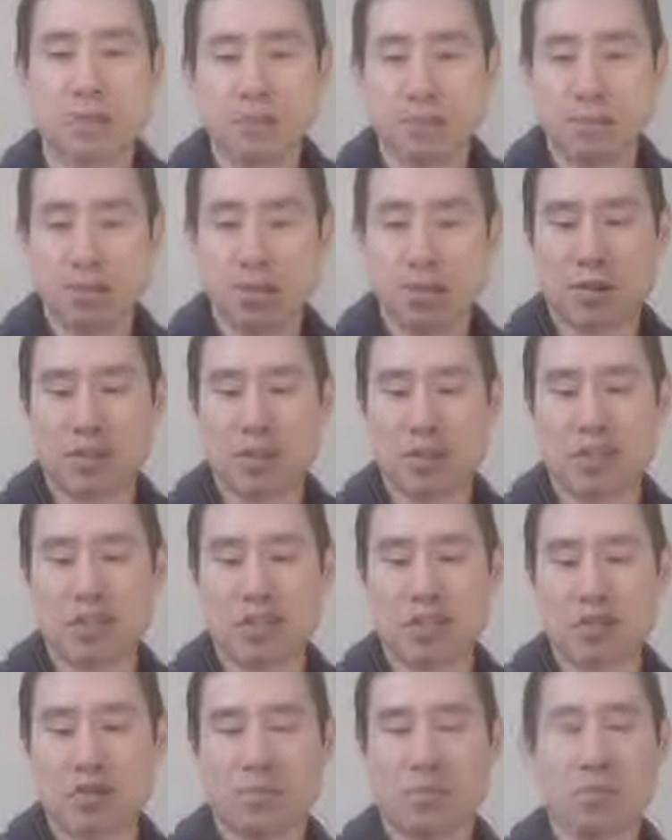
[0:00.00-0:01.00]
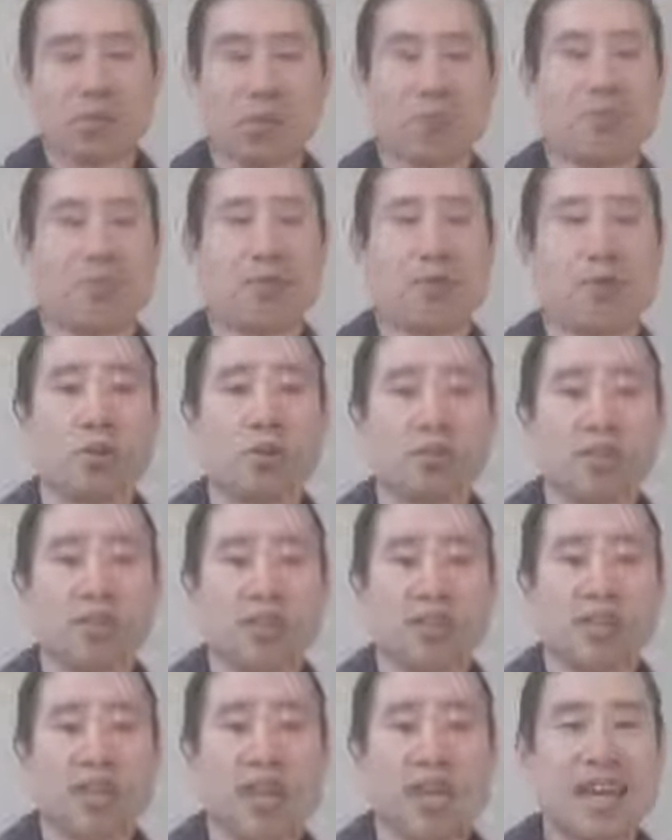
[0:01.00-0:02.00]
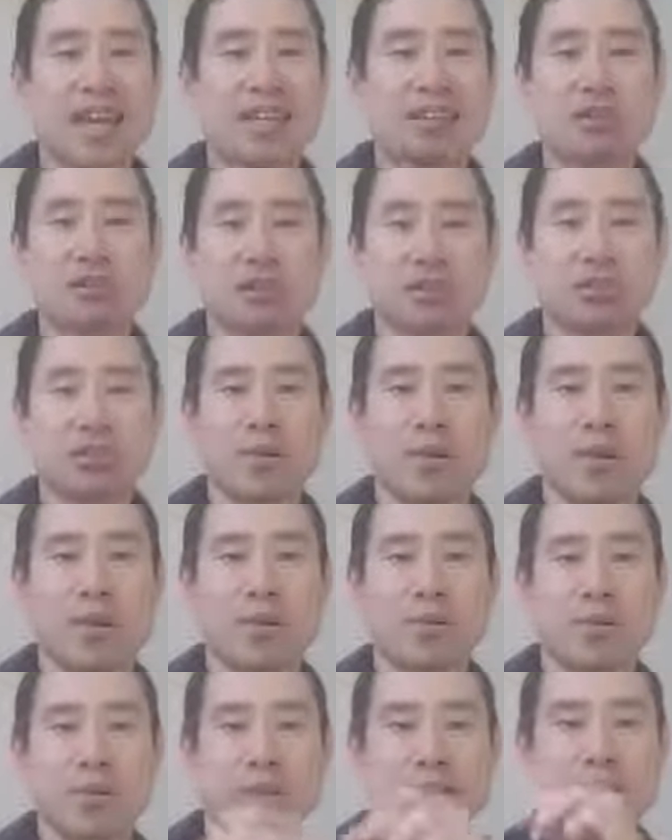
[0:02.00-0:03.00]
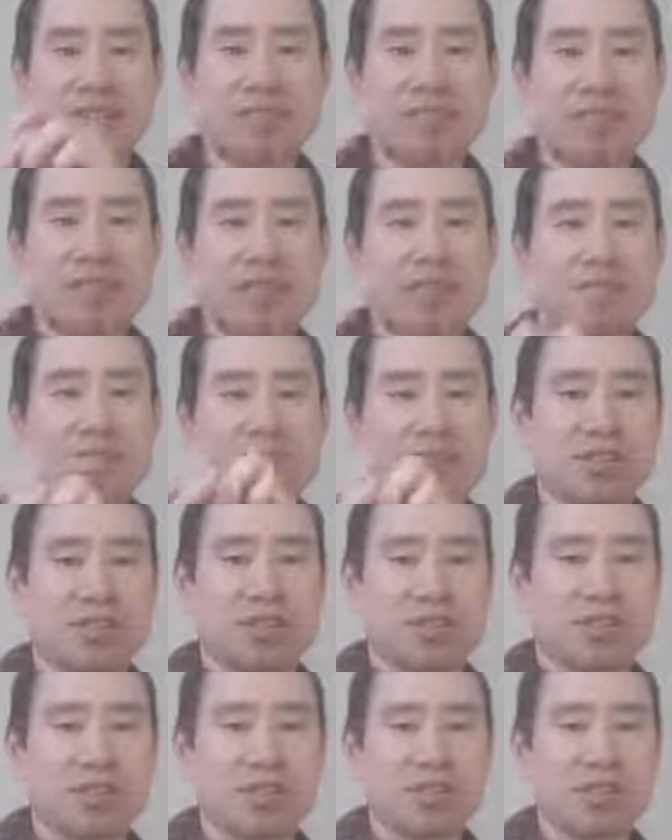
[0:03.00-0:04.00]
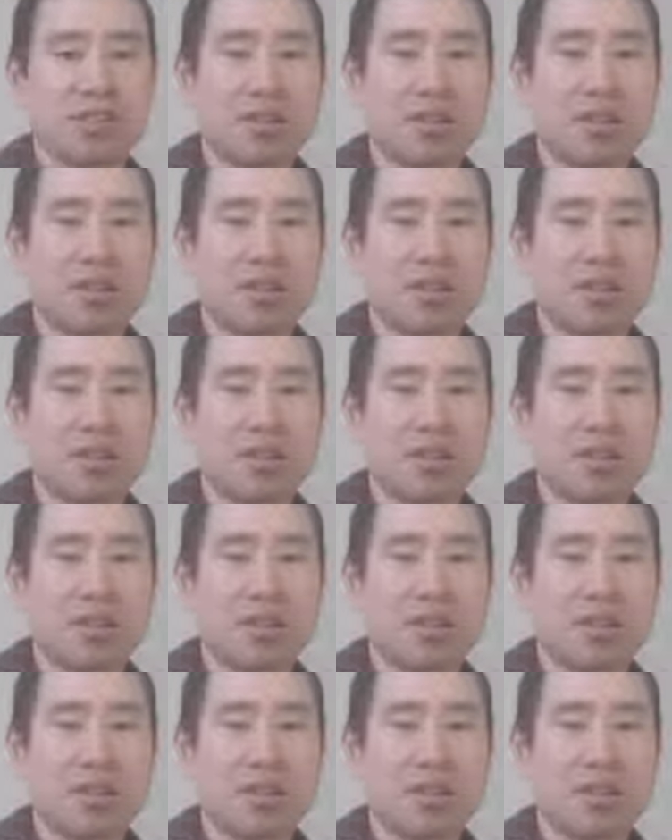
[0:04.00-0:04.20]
because it distributes the forces elsewhere instead of just